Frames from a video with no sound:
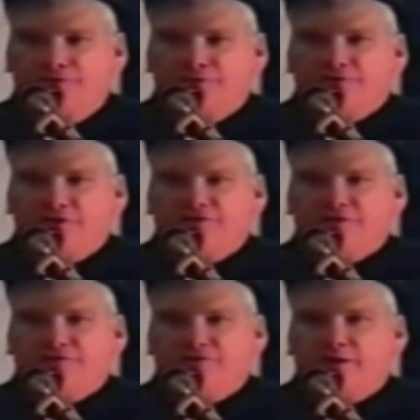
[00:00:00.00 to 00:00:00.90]

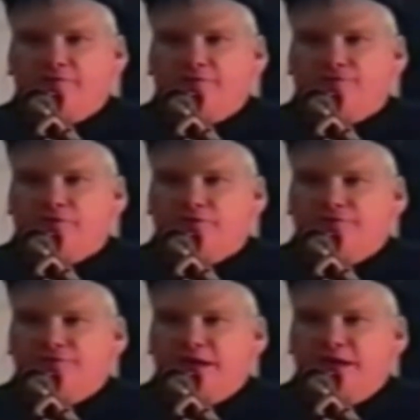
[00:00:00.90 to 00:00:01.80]
66 Secret
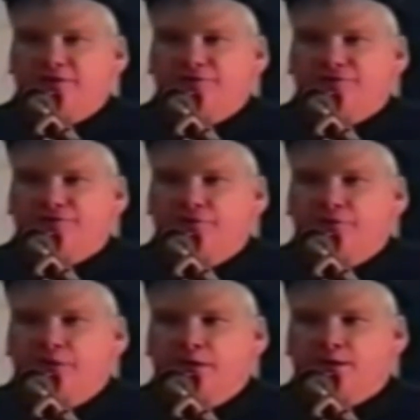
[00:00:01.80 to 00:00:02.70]
Service agents,